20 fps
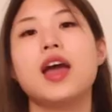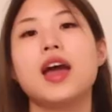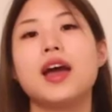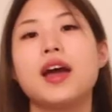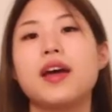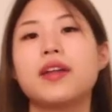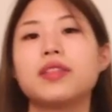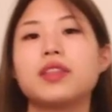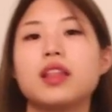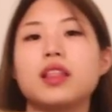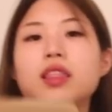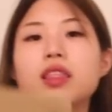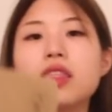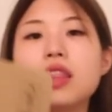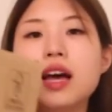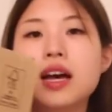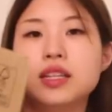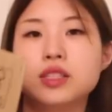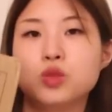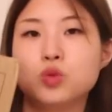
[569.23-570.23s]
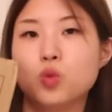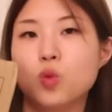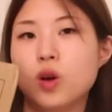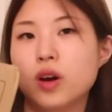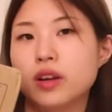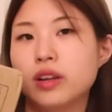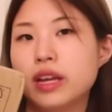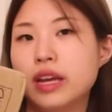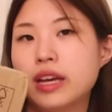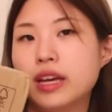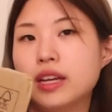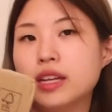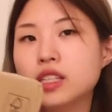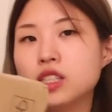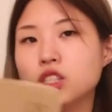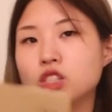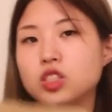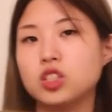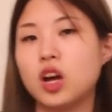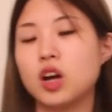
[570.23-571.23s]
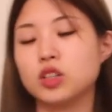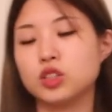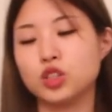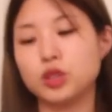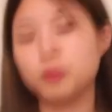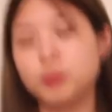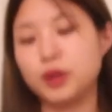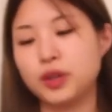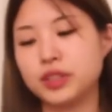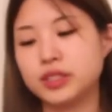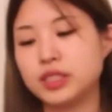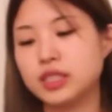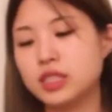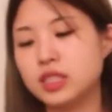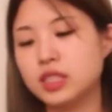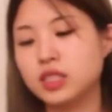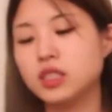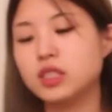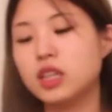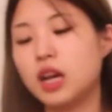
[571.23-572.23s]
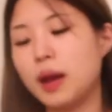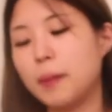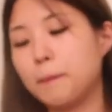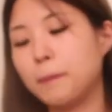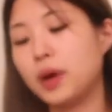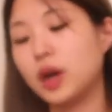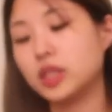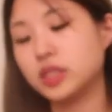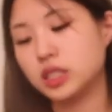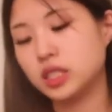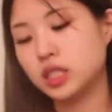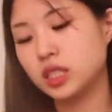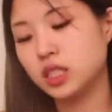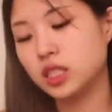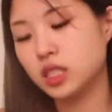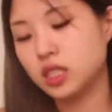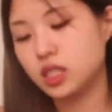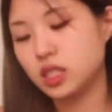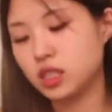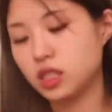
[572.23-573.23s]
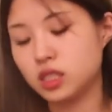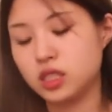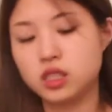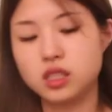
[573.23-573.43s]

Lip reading: And last one is Dr. Martens. I bought this